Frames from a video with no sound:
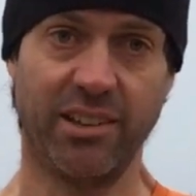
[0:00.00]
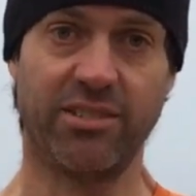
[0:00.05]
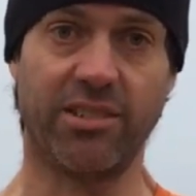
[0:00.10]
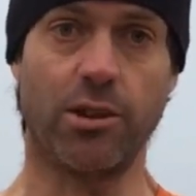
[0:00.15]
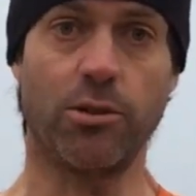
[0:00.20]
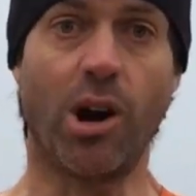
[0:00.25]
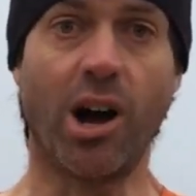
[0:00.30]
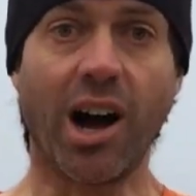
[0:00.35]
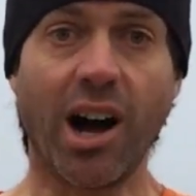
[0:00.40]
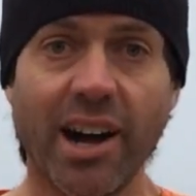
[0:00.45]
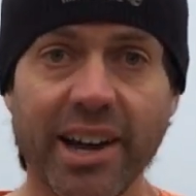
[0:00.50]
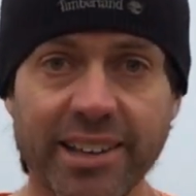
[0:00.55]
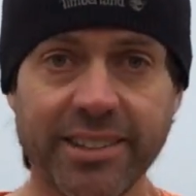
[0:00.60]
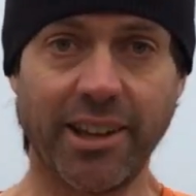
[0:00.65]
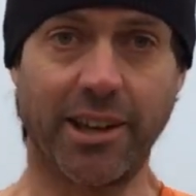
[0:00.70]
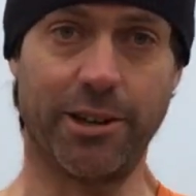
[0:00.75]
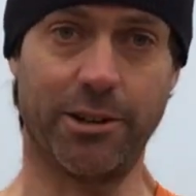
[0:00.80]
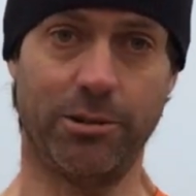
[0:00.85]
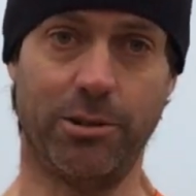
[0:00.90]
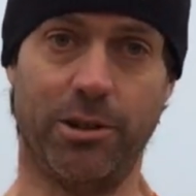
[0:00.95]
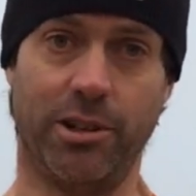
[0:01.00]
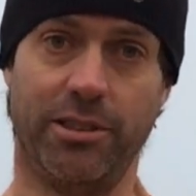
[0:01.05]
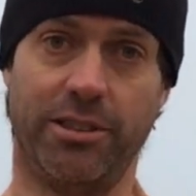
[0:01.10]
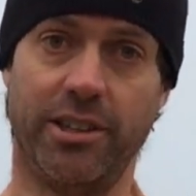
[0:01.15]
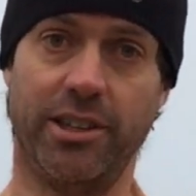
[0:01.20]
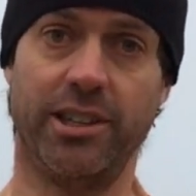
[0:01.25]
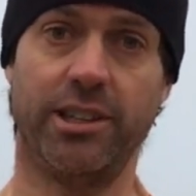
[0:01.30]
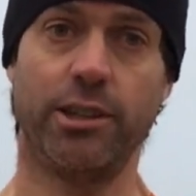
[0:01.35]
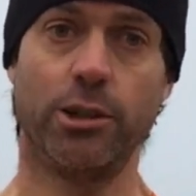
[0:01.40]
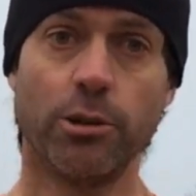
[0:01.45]
So I know
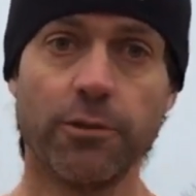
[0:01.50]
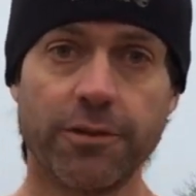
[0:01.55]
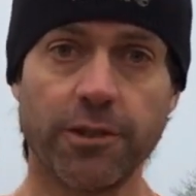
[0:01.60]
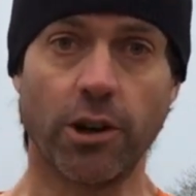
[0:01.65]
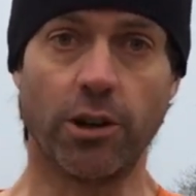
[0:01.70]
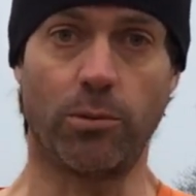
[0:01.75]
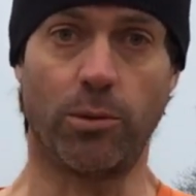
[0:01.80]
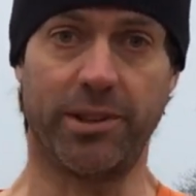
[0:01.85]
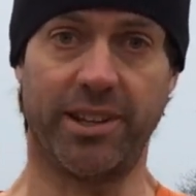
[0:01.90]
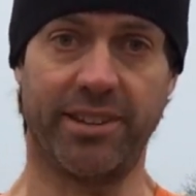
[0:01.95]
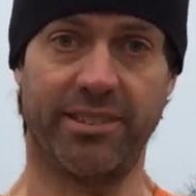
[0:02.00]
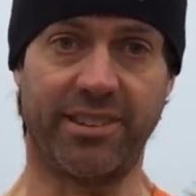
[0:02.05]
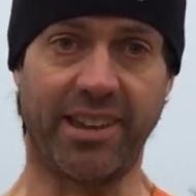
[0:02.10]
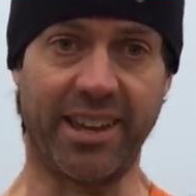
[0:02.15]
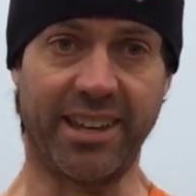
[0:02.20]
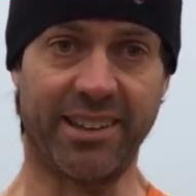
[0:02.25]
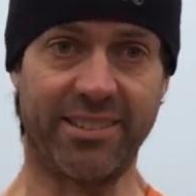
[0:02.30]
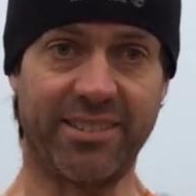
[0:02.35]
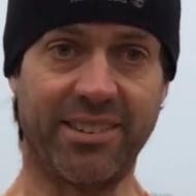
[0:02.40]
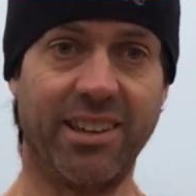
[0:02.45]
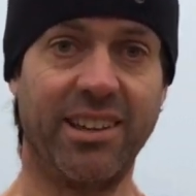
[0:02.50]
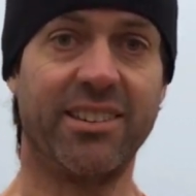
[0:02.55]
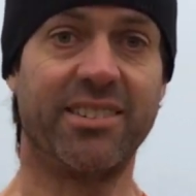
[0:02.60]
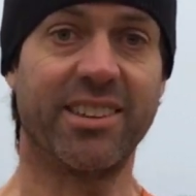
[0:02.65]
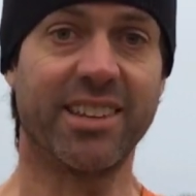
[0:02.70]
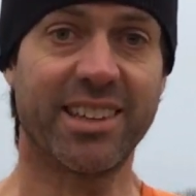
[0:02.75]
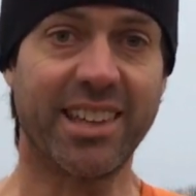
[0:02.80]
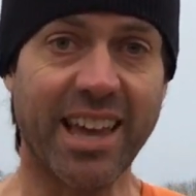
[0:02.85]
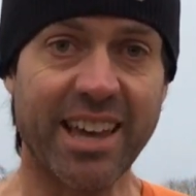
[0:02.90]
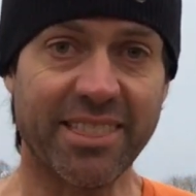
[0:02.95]
that you've got what it takes
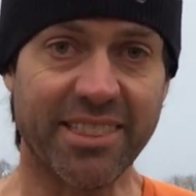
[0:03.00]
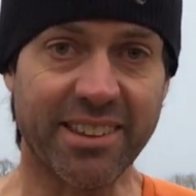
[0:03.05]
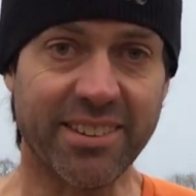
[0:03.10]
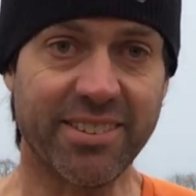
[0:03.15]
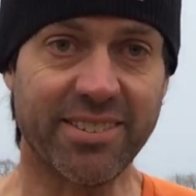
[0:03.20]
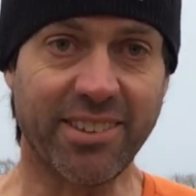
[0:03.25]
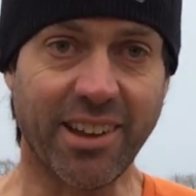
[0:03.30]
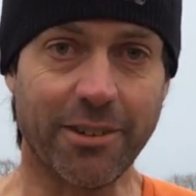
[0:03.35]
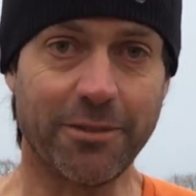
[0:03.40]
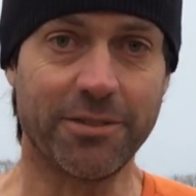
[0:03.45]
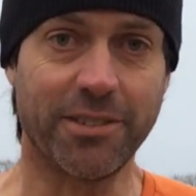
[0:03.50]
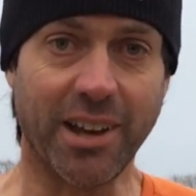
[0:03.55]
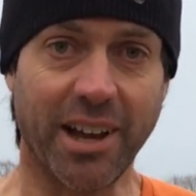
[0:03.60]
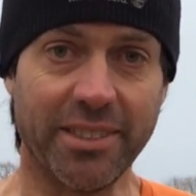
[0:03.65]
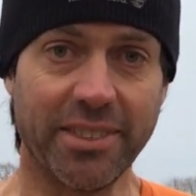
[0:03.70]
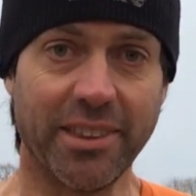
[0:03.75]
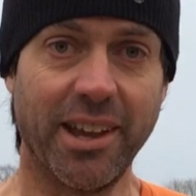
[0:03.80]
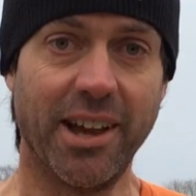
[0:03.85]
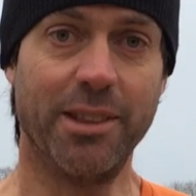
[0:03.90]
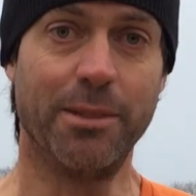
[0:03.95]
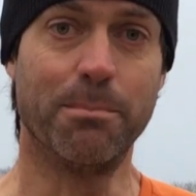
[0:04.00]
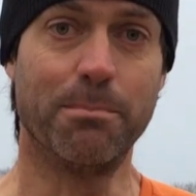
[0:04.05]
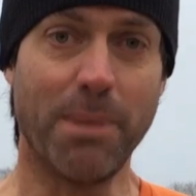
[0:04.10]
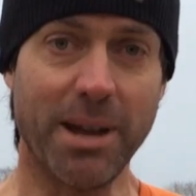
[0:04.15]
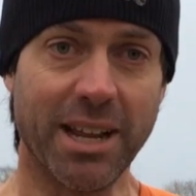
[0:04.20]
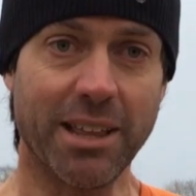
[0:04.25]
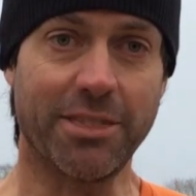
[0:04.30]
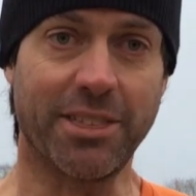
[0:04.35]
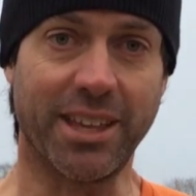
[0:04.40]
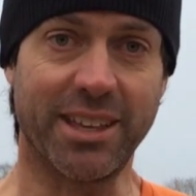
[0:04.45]
to get this stuff done and
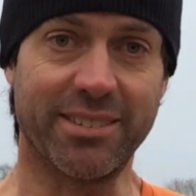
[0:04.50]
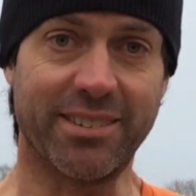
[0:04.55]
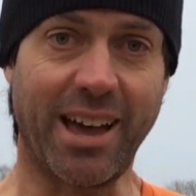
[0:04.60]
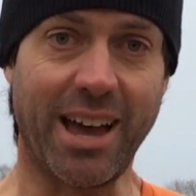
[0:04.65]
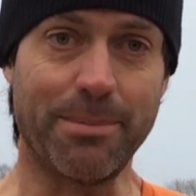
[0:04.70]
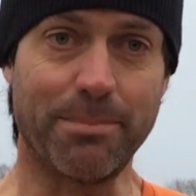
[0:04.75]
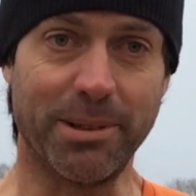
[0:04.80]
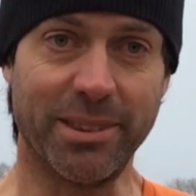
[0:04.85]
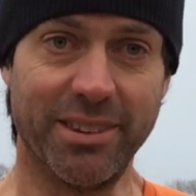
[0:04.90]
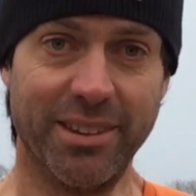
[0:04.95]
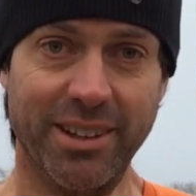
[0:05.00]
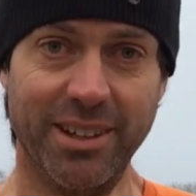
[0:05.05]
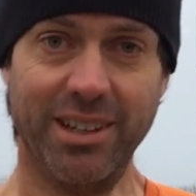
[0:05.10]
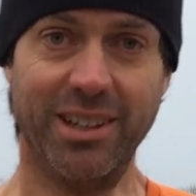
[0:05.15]
make things happen.